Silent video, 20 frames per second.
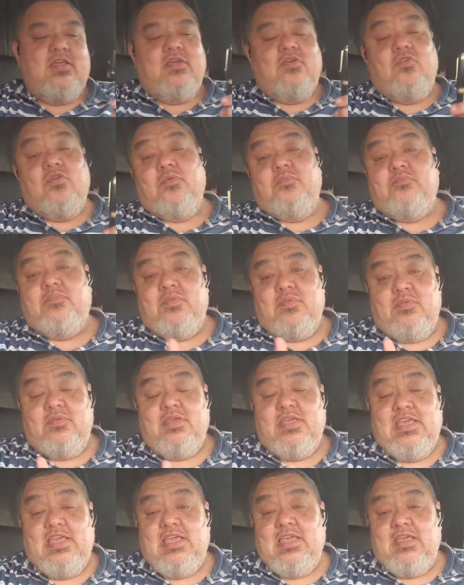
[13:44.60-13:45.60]
or
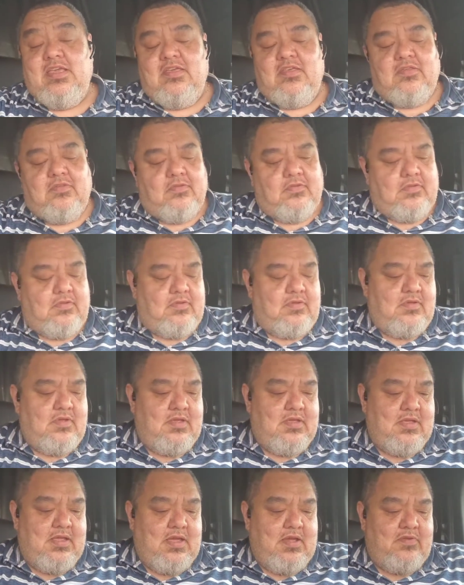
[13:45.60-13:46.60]
he is,
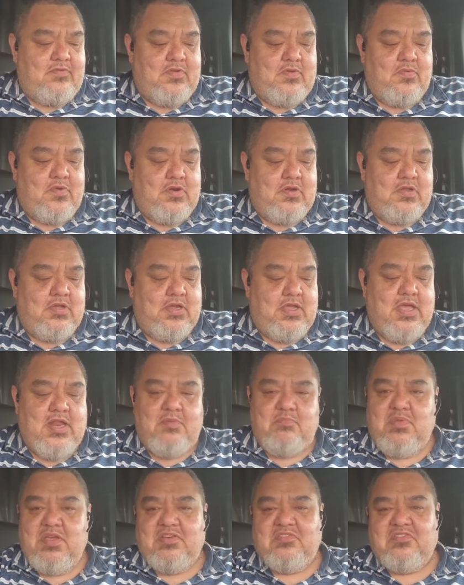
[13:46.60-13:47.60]
however you want to look at
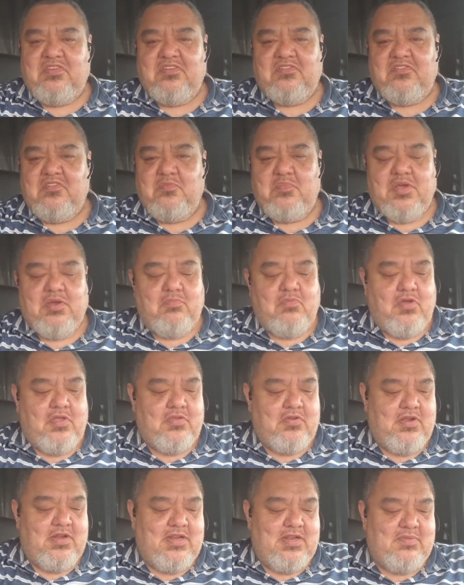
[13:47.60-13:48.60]
it. Big sister, big
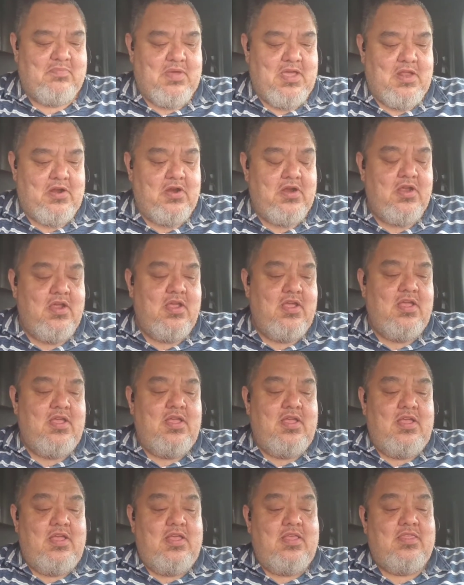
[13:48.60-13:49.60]
brother, it doesn't matter.
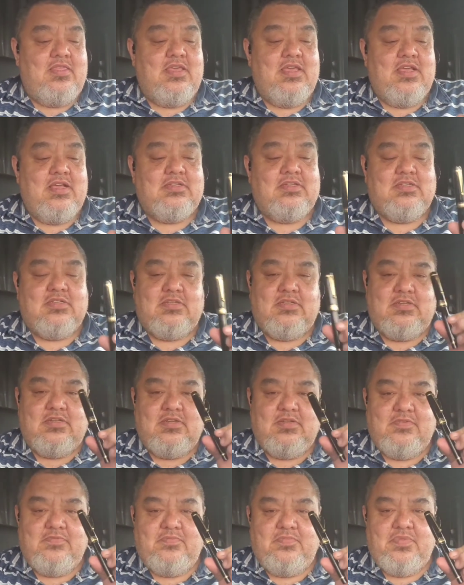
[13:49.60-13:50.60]
This
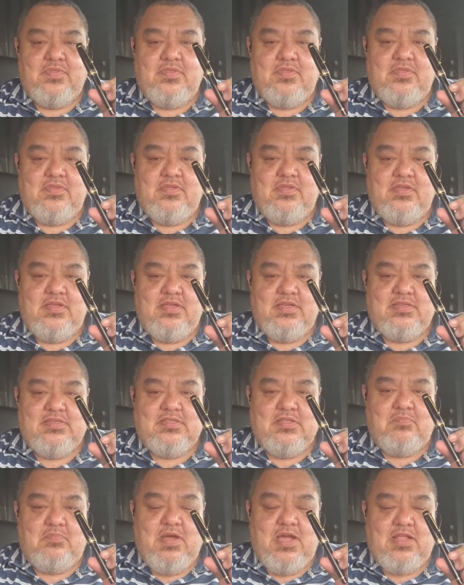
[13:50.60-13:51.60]

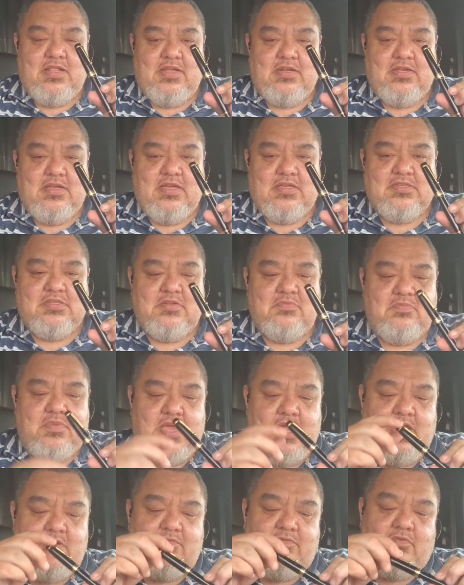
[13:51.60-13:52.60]
is the Pilot Custom
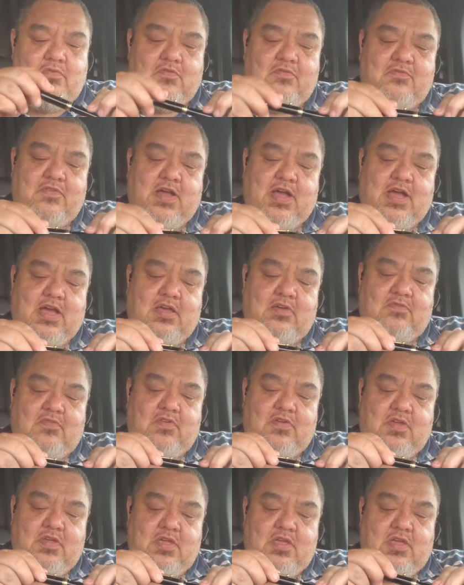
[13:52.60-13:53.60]
845
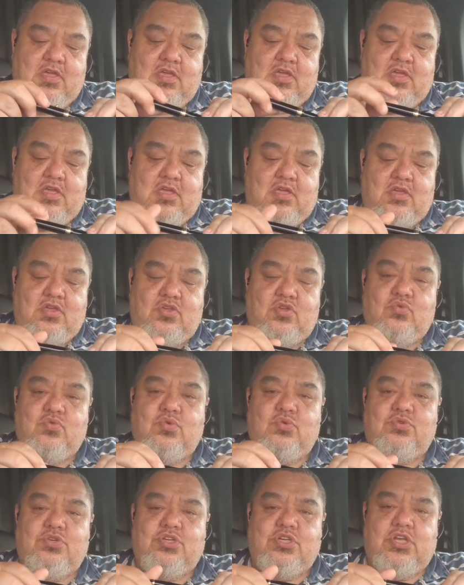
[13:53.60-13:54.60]

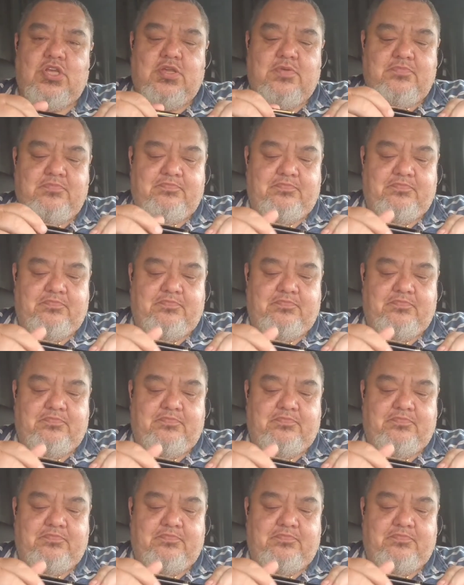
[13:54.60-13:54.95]
Urushi.